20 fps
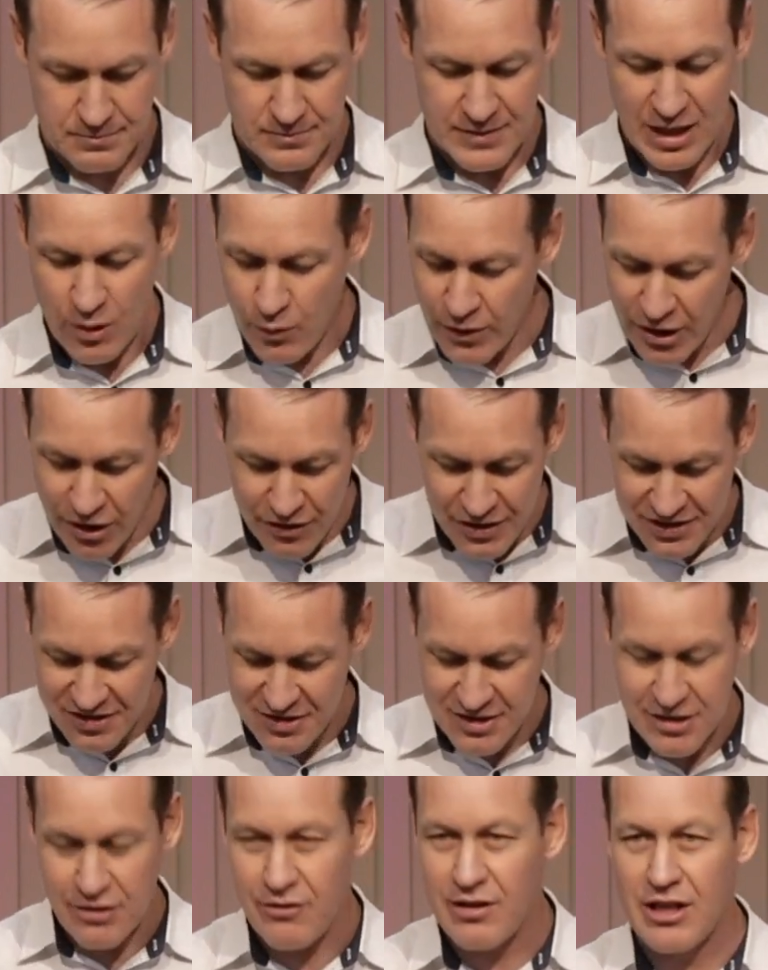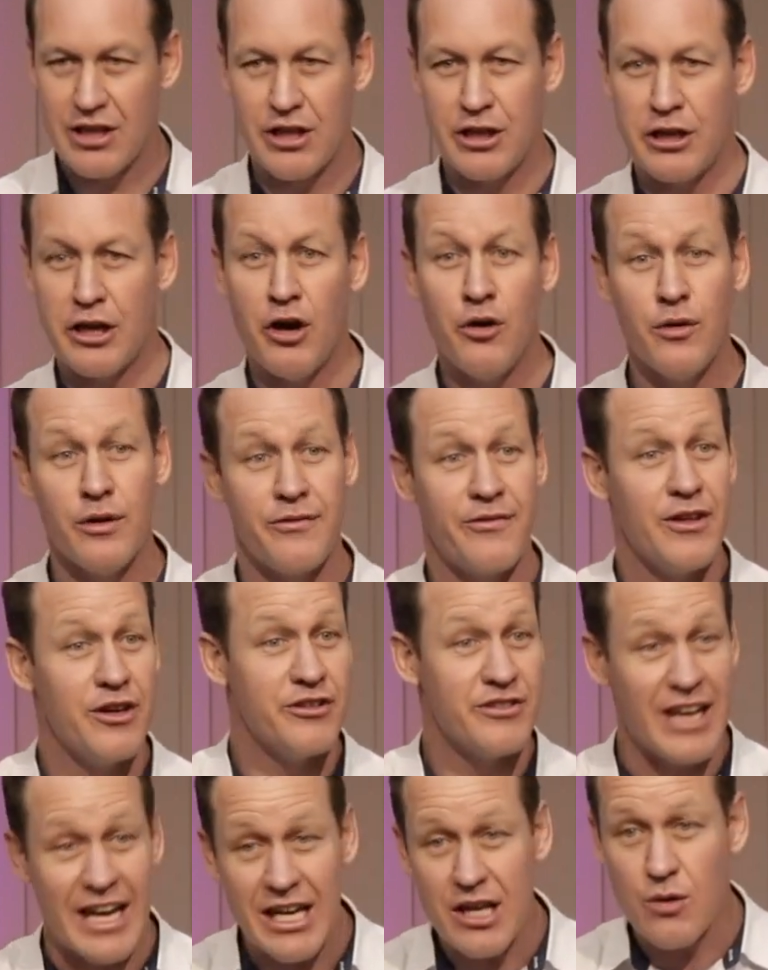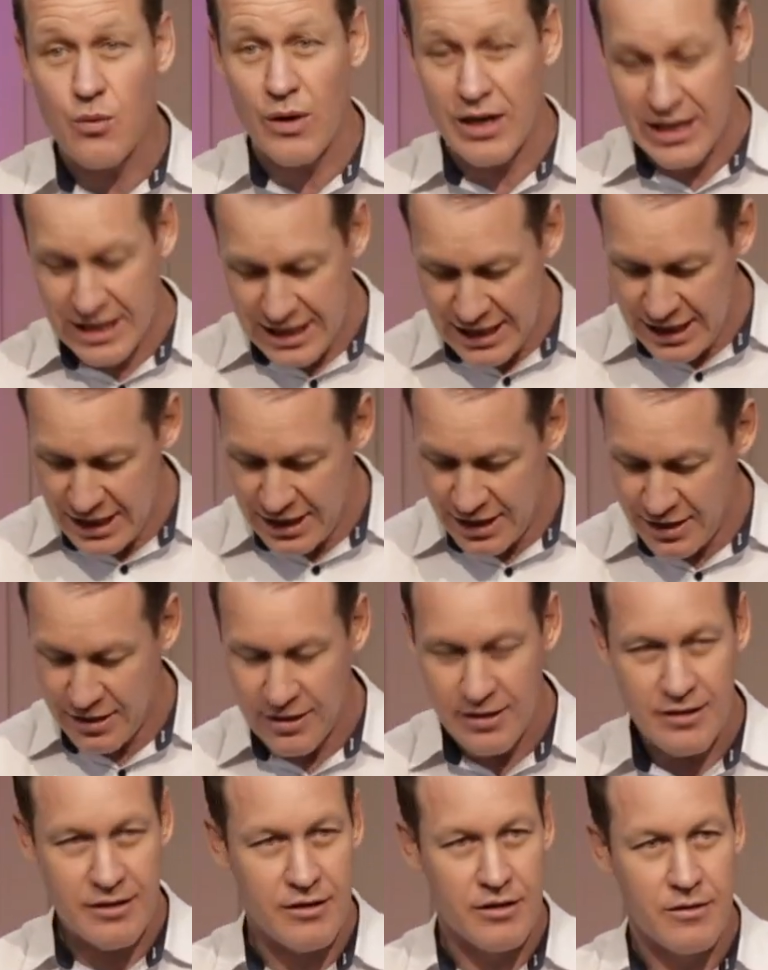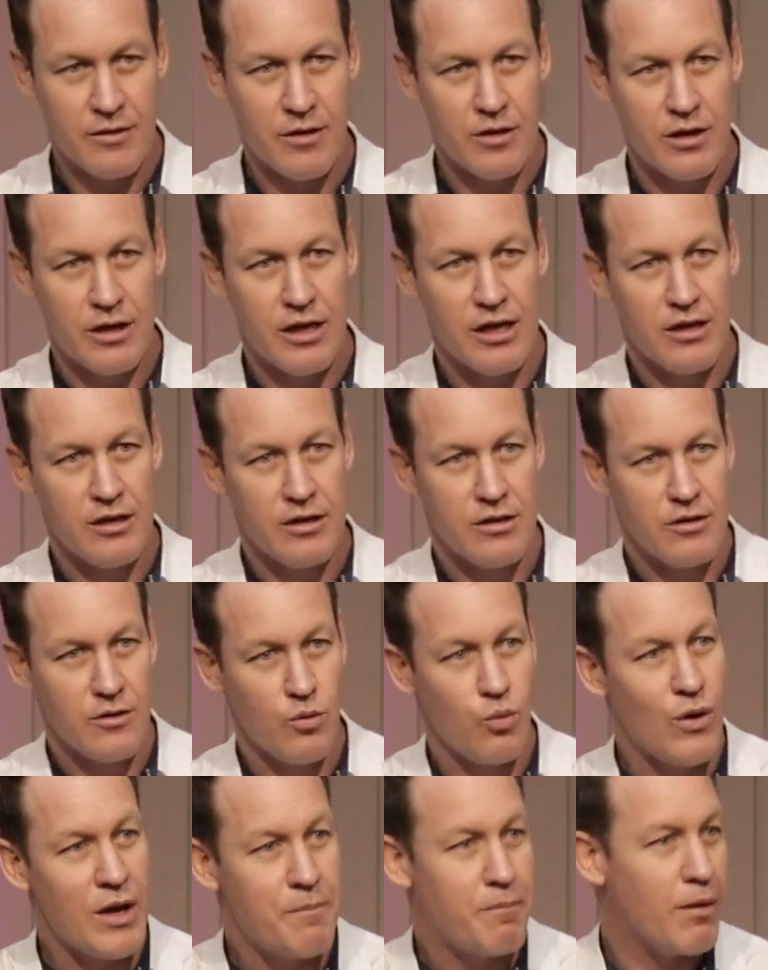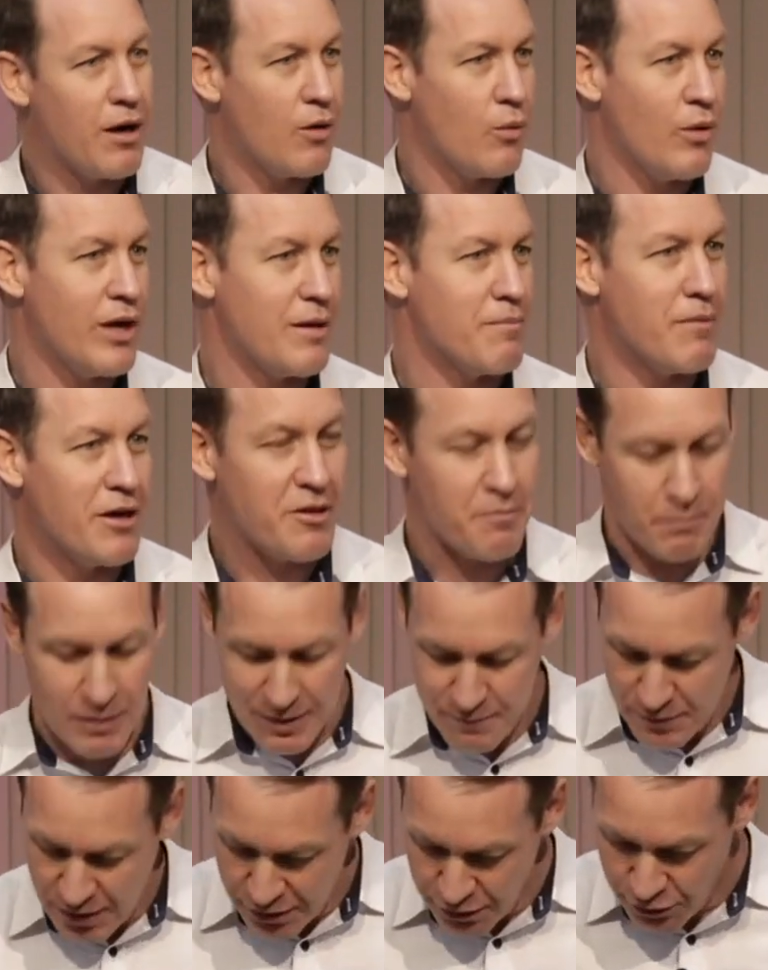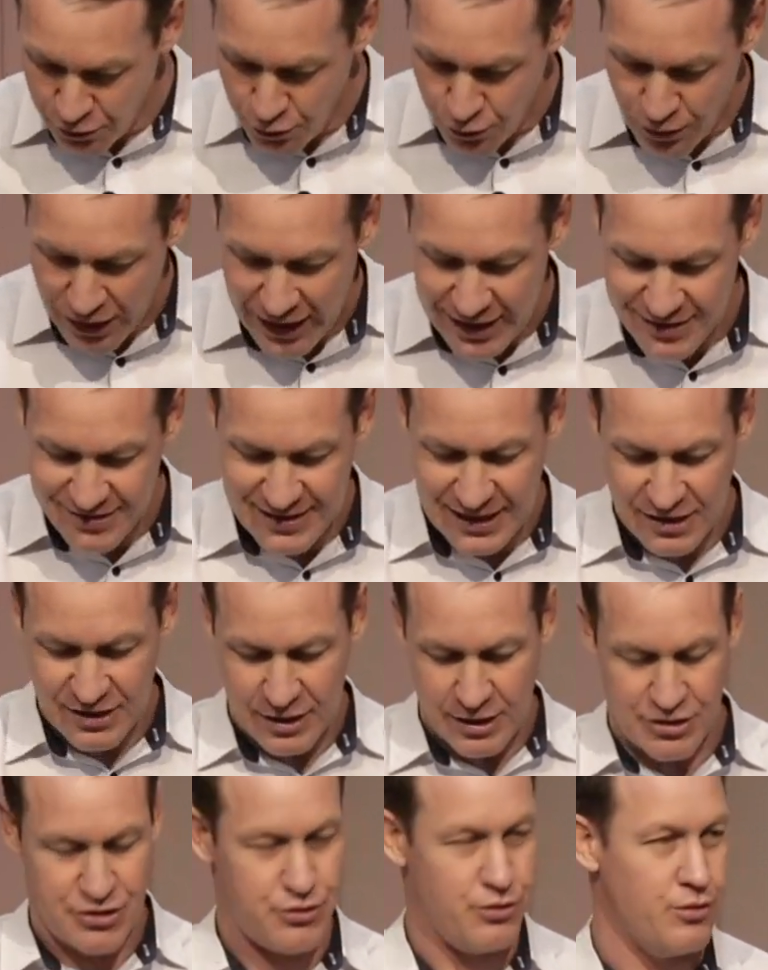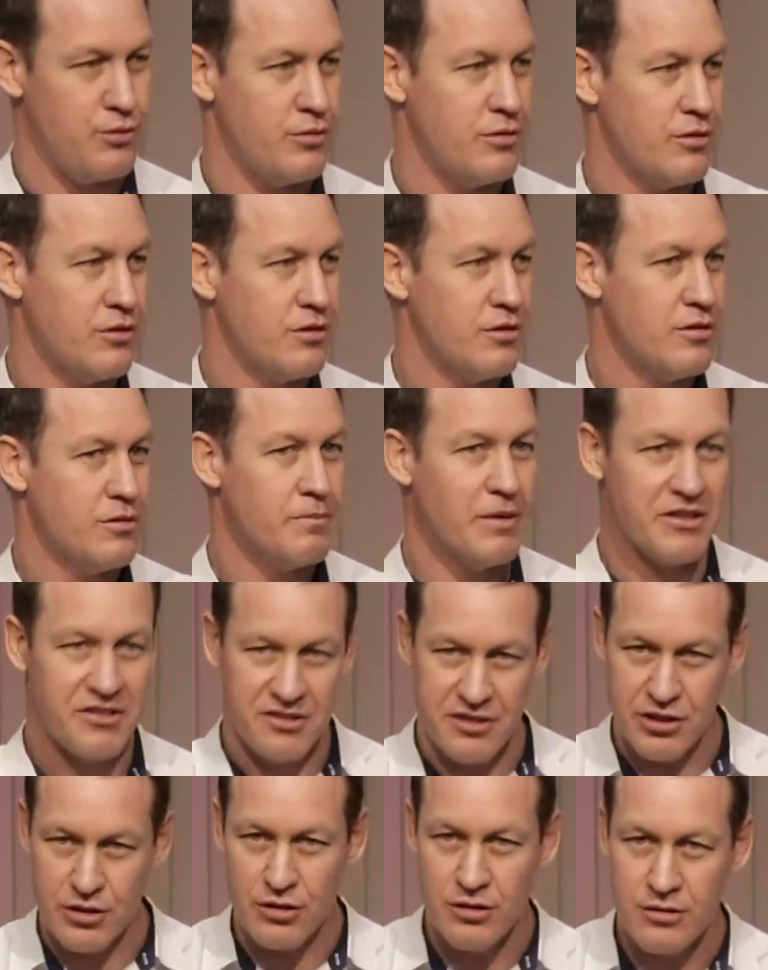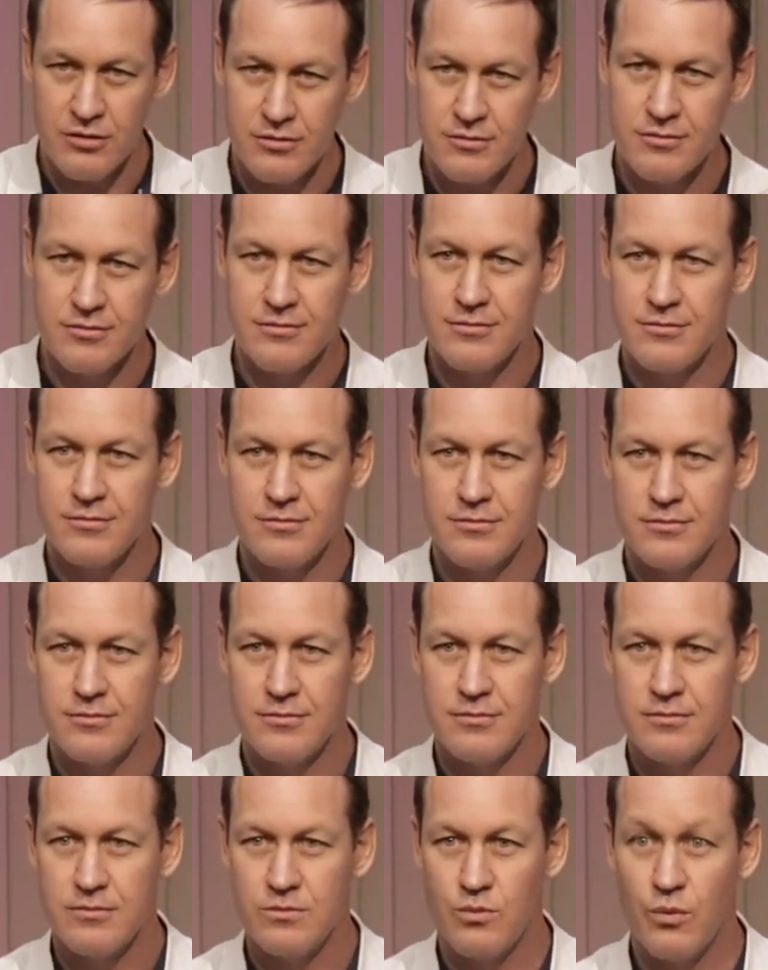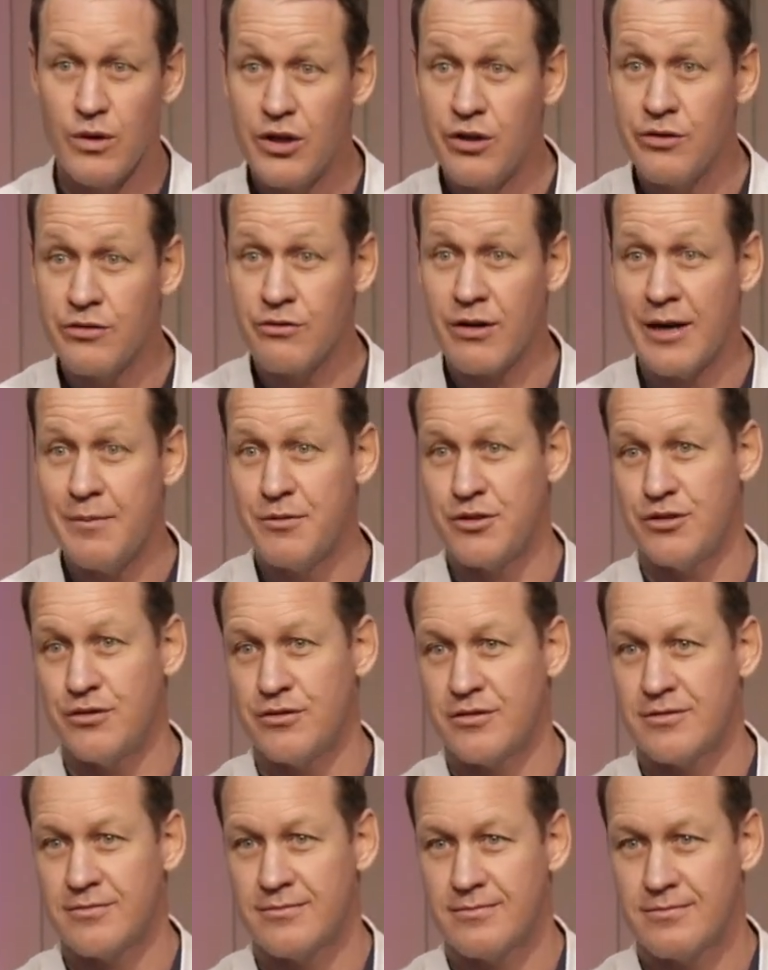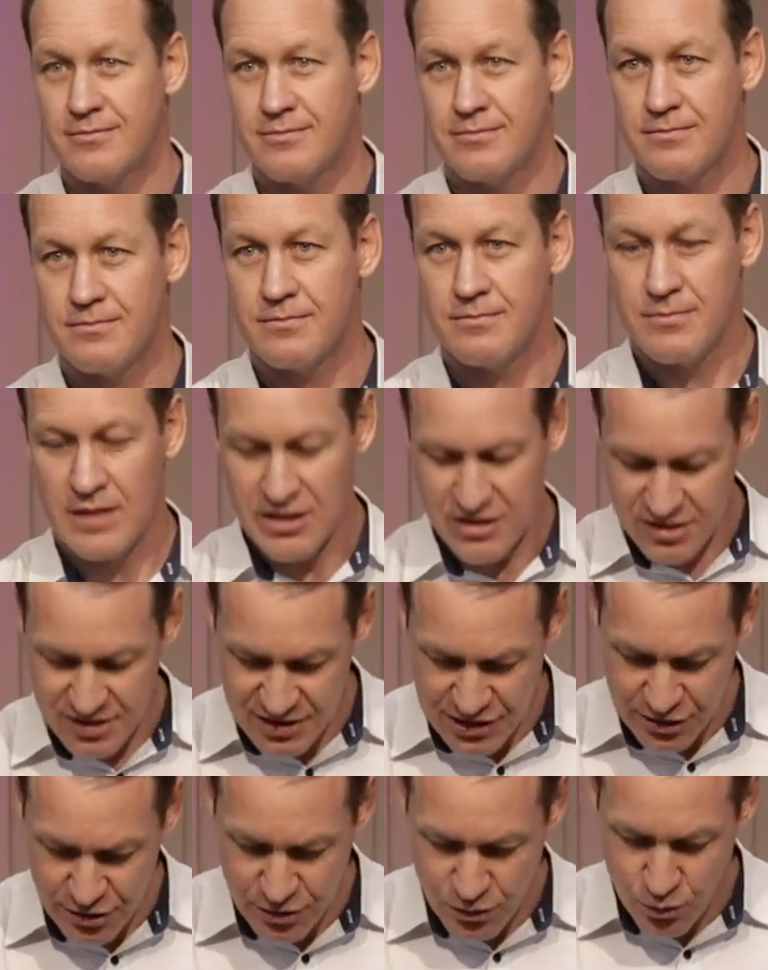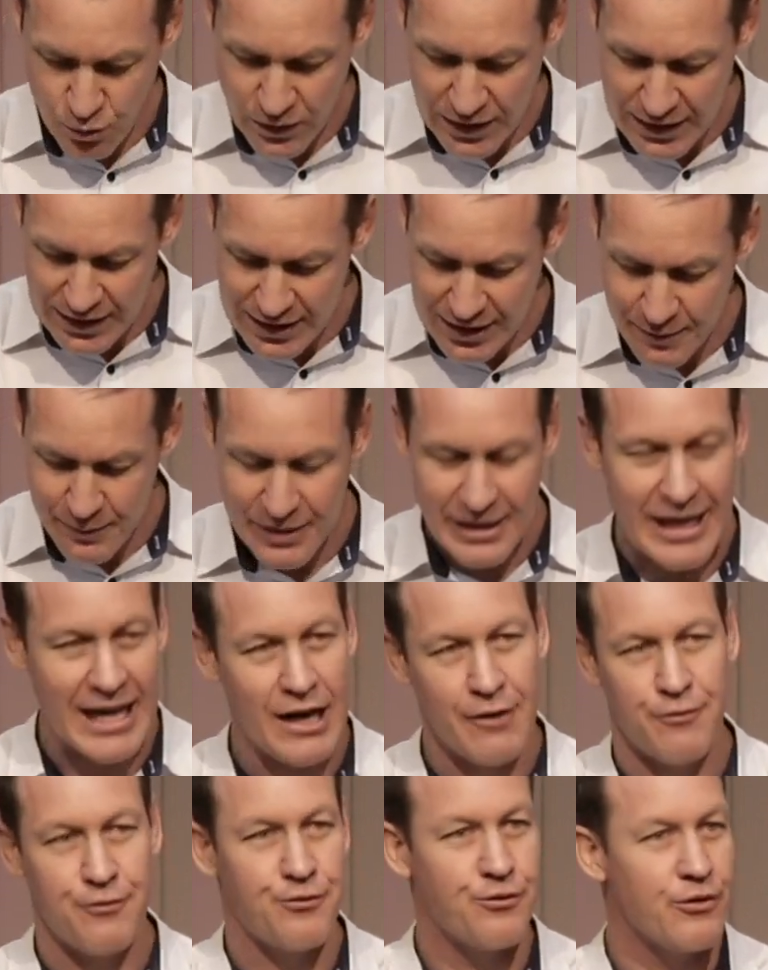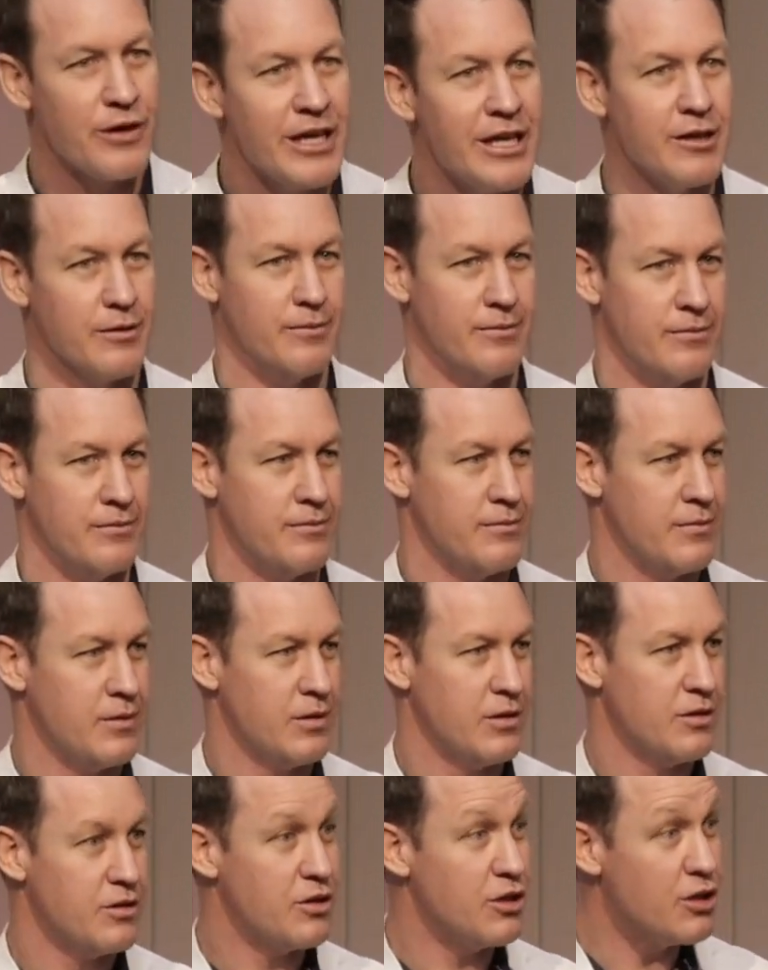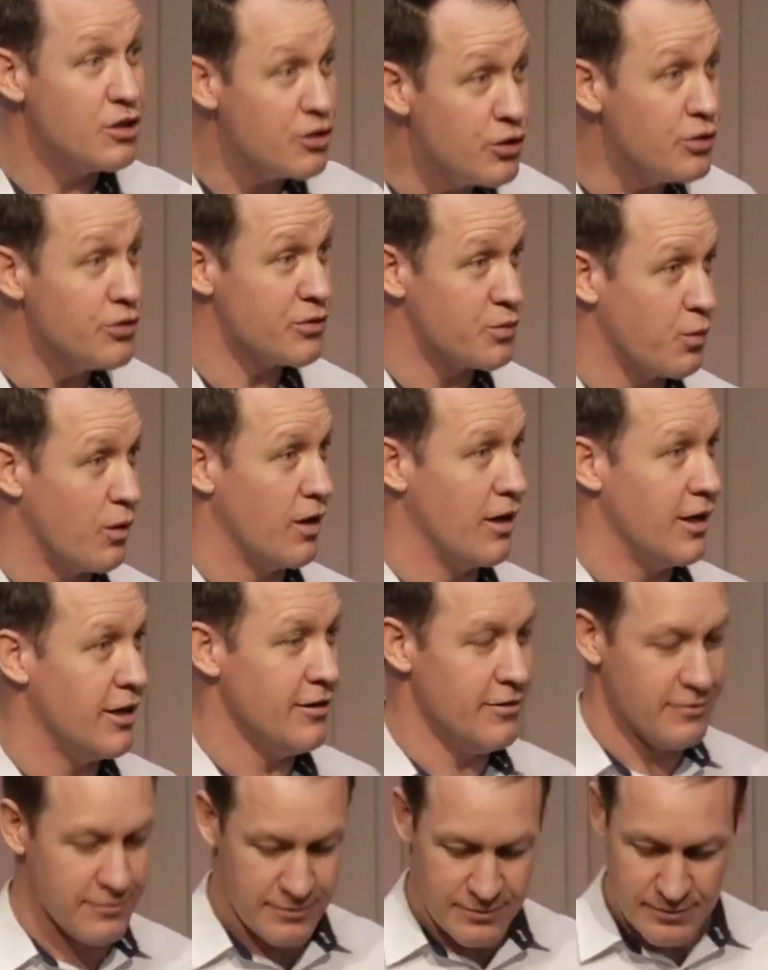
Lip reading: Now, we don't necessarily know if there's anyone here, week by week, month by month, who has that issue. But still, we use grape juice. Still, we limit our freedom to use wine